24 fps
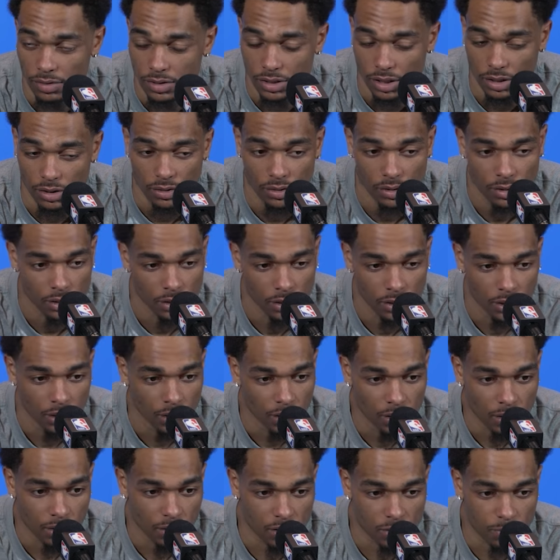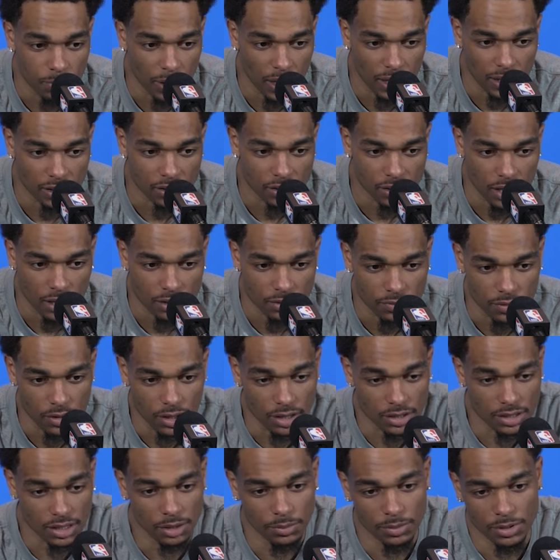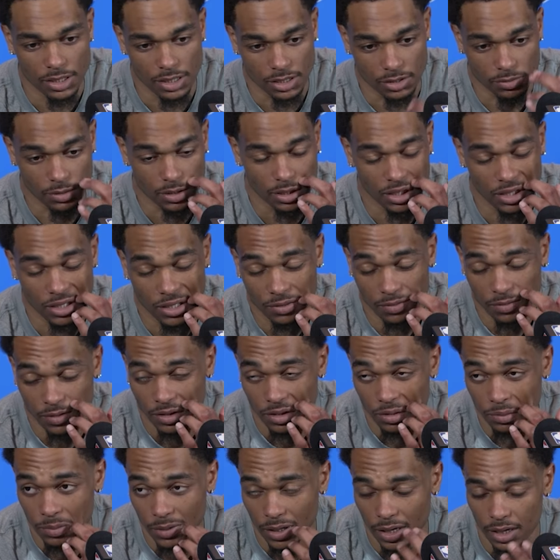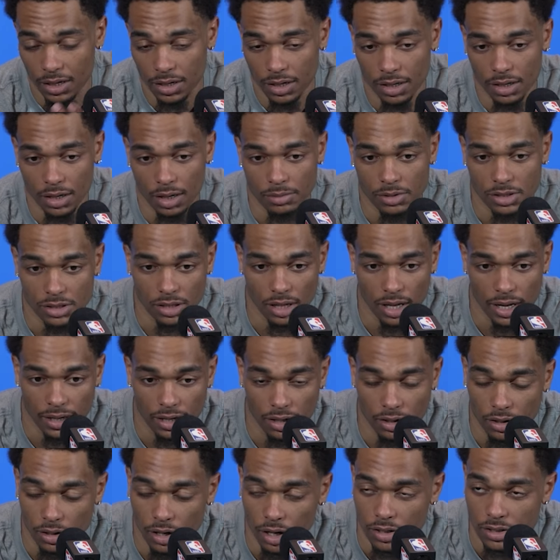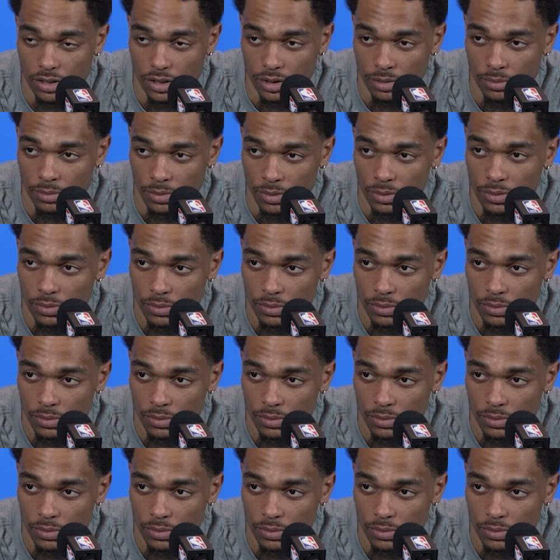So just blocking shots for our team is really good for them, and I'm just glad they're on our team.